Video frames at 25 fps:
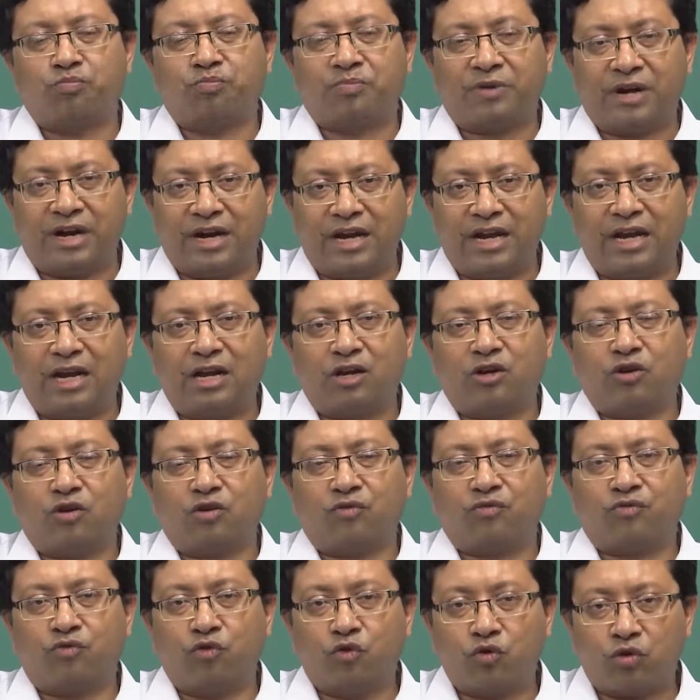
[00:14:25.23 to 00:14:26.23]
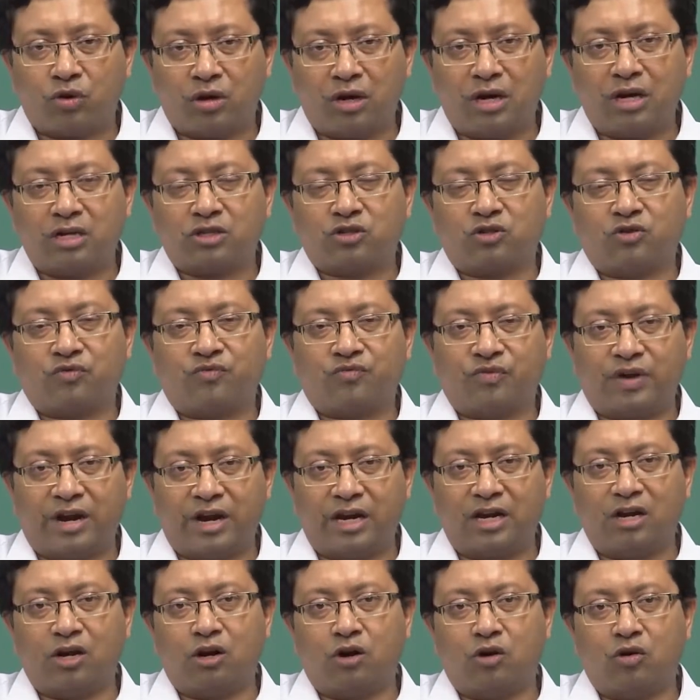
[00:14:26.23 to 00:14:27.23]
predict or forecast or
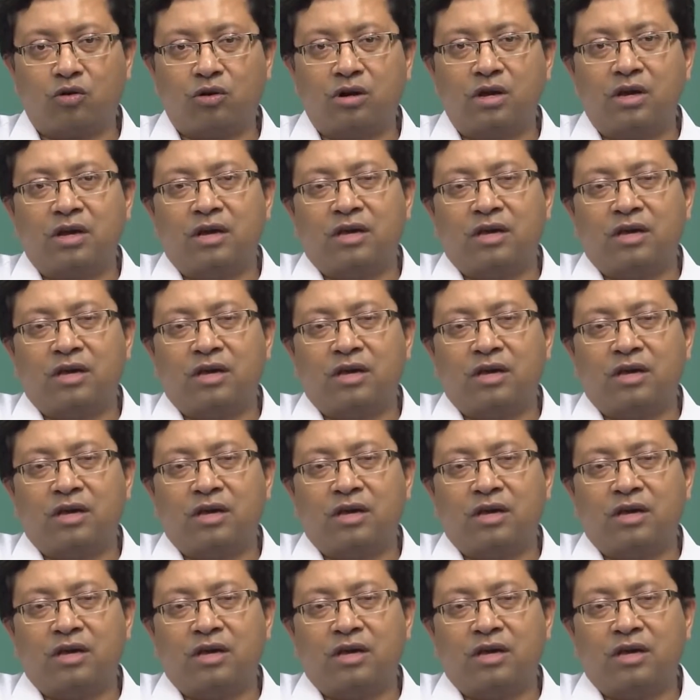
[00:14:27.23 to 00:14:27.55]
find out